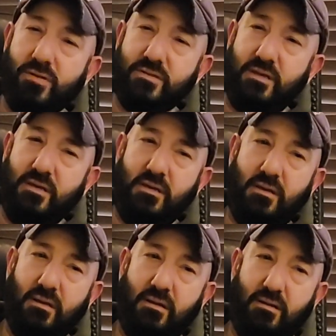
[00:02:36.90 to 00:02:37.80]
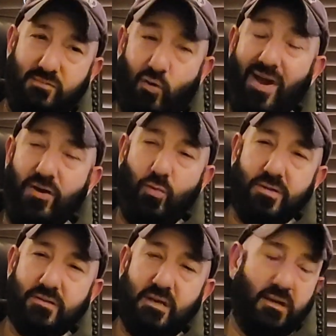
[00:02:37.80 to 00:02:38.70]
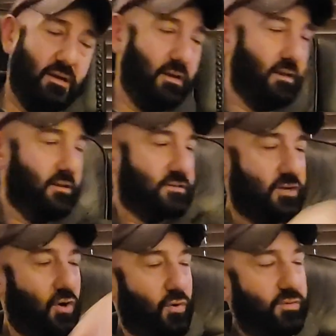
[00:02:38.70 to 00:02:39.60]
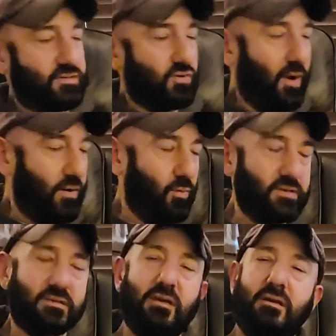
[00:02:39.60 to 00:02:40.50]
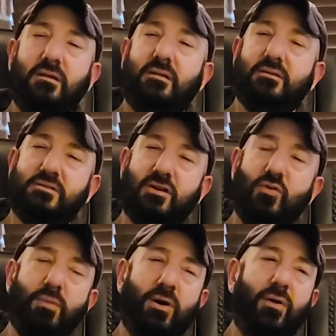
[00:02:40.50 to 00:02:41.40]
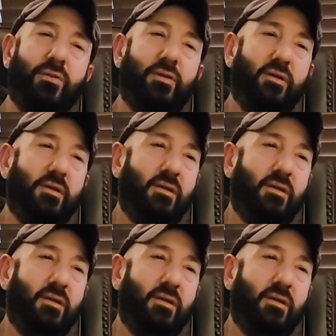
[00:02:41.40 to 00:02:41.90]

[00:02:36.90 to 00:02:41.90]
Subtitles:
whiskey, grain whiskey. So there's grain whiskey, there's single malt,